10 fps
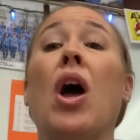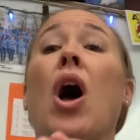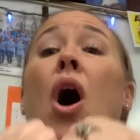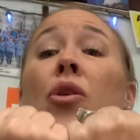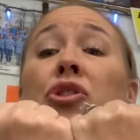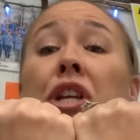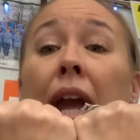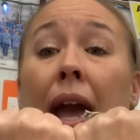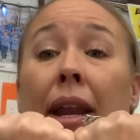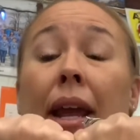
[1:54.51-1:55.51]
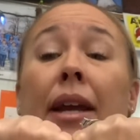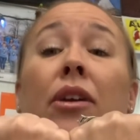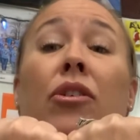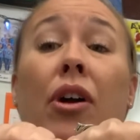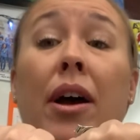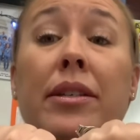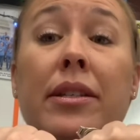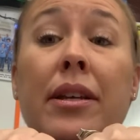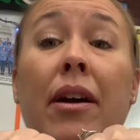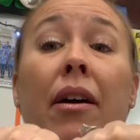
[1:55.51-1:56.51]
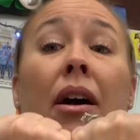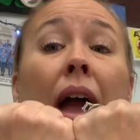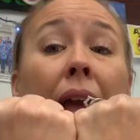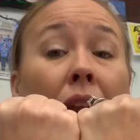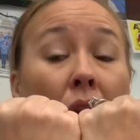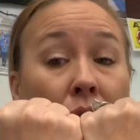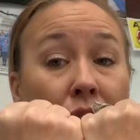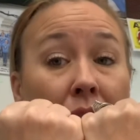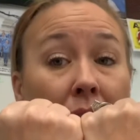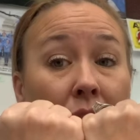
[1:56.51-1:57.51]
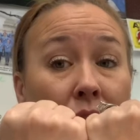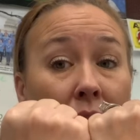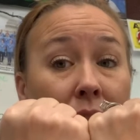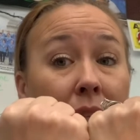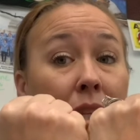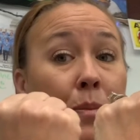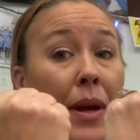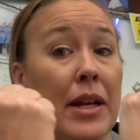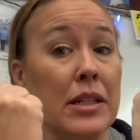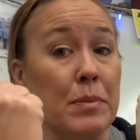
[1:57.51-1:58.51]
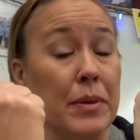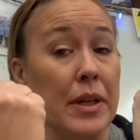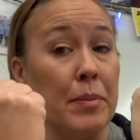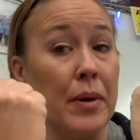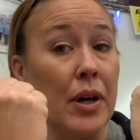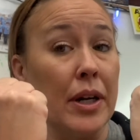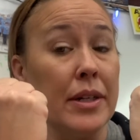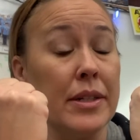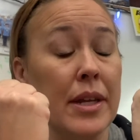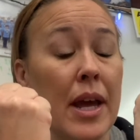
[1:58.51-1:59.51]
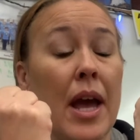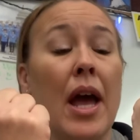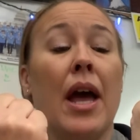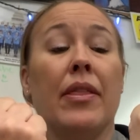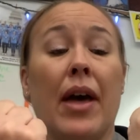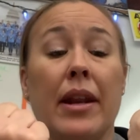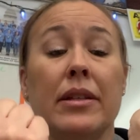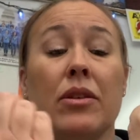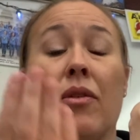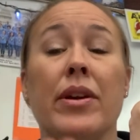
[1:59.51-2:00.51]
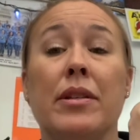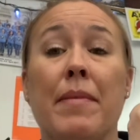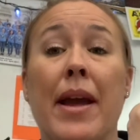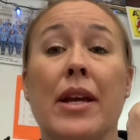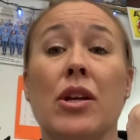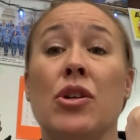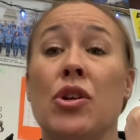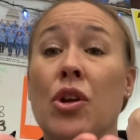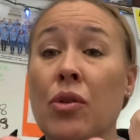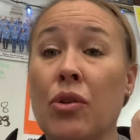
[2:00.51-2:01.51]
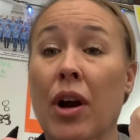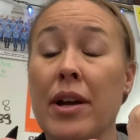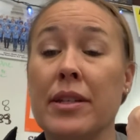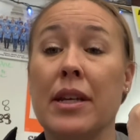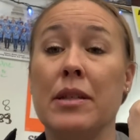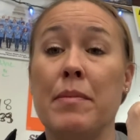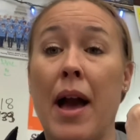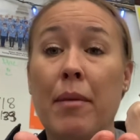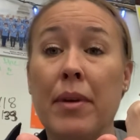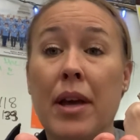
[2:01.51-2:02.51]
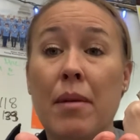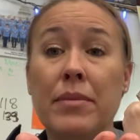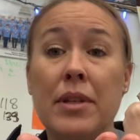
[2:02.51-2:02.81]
Oceanic crust and oceanic crust that's being split apart, that is going to make new crust because magma comes